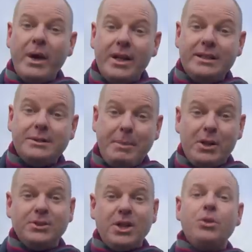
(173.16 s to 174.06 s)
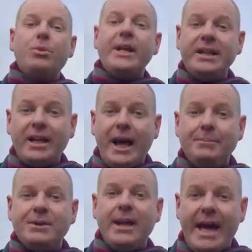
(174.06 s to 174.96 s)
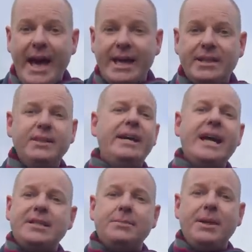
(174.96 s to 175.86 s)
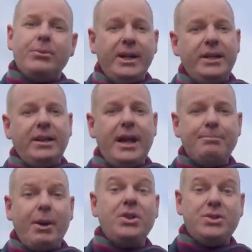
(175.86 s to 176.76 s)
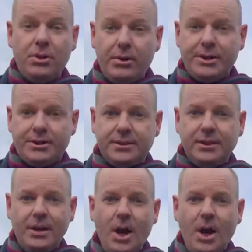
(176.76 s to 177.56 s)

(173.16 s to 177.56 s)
wheel is built on reclaimed land and yet to be reclaimed by tourists.